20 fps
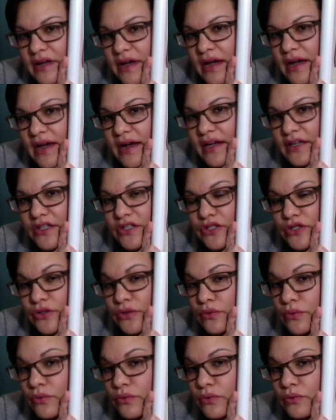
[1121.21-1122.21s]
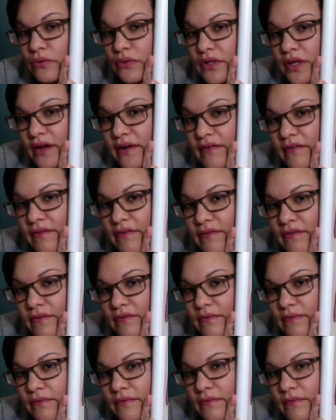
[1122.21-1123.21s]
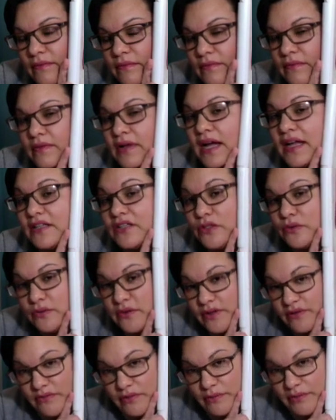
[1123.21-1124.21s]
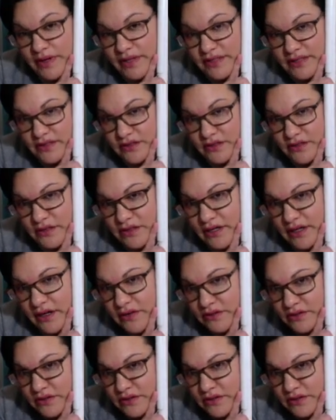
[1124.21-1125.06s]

I do love the way this is turning out,